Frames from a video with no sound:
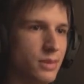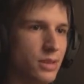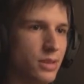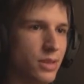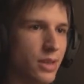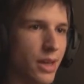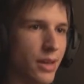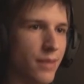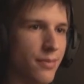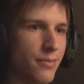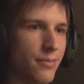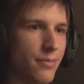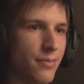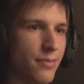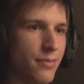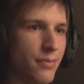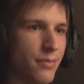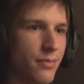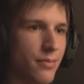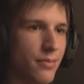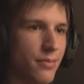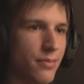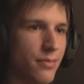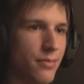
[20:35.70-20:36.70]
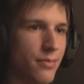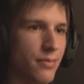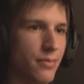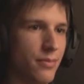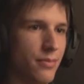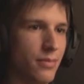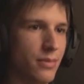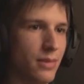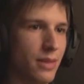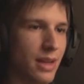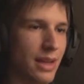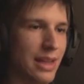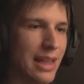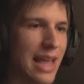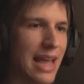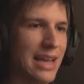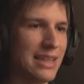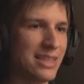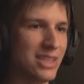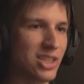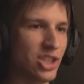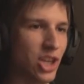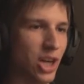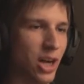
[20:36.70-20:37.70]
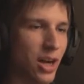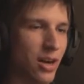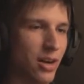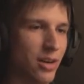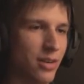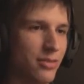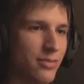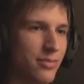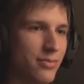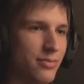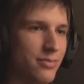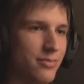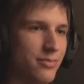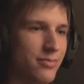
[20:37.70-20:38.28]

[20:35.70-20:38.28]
Okay. A glass jar.